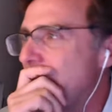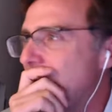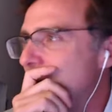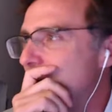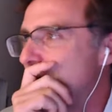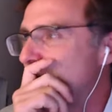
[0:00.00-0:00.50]

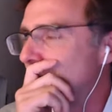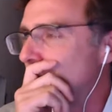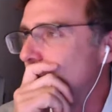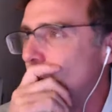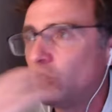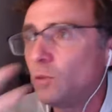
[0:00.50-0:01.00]

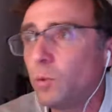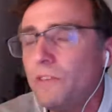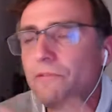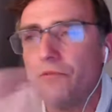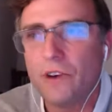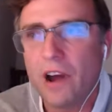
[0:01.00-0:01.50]
Once
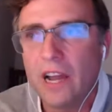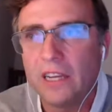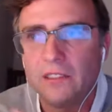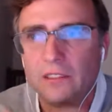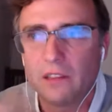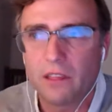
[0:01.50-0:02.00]
we
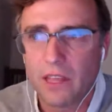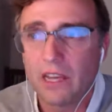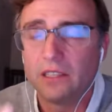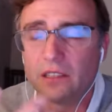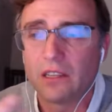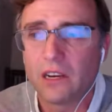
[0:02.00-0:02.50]
find
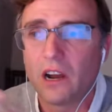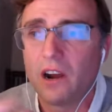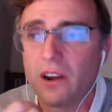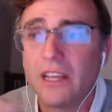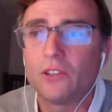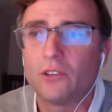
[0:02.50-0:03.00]
things that
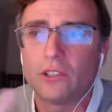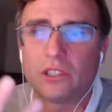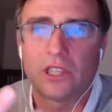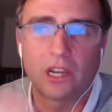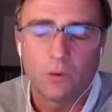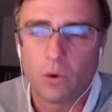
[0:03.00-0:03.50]
are
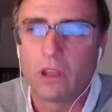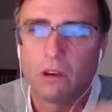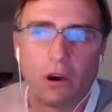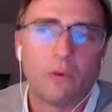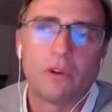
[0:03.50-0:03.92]
interesting, we